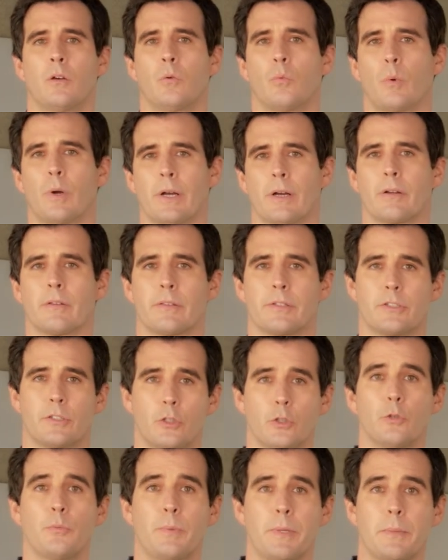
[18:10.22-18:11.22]
where the
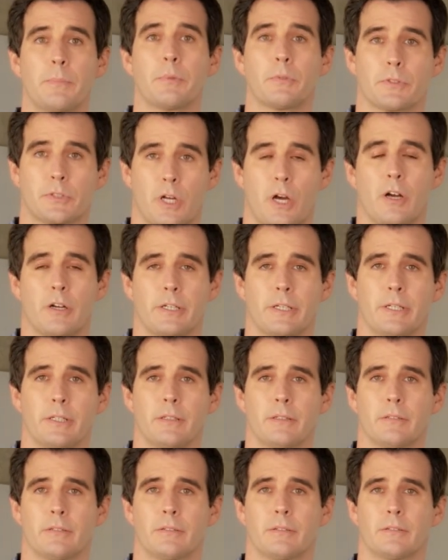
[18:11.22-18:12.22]
two people
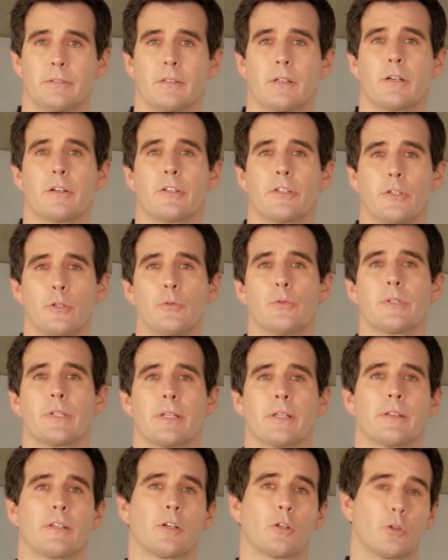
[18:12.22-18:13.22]
talking are
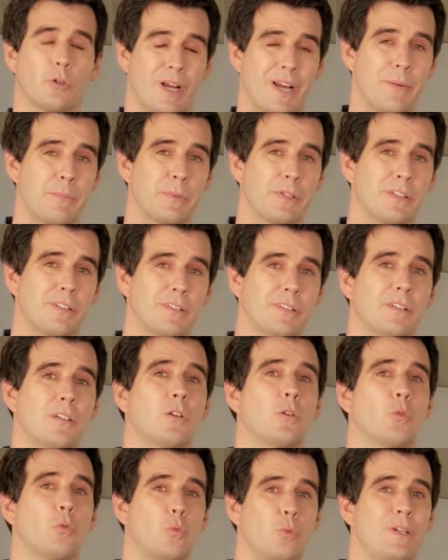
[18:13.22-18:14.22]
using the grammar
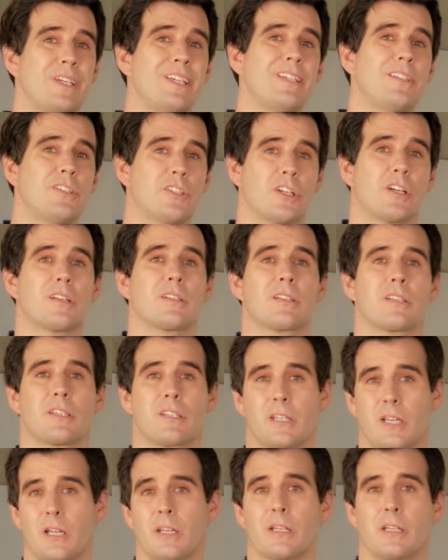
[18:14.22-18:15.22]
we just
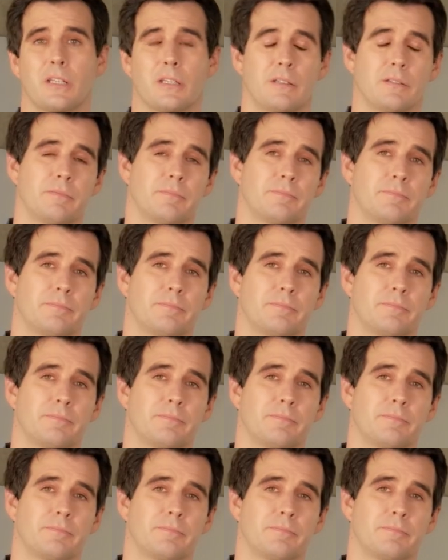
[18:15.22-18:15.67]
studied.